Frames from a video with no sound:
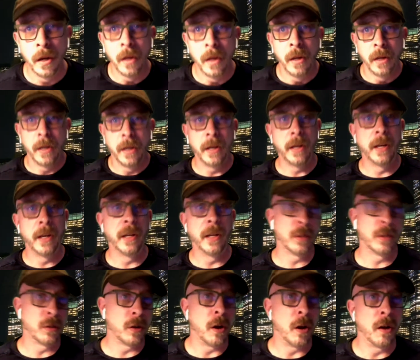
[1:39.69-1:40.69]
It's a
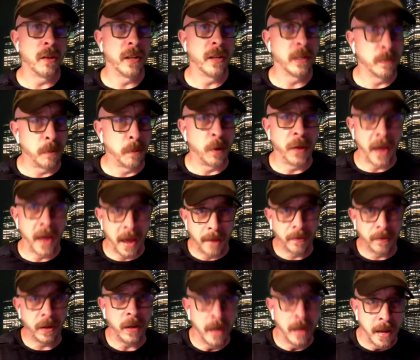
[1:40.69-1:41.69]
song that's both
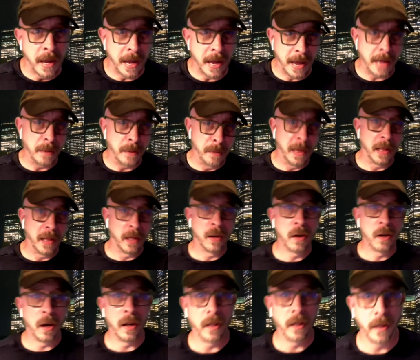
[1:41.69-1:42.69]
heavy and
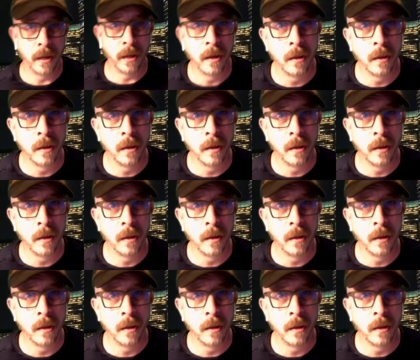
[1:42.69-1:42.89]
melancholy.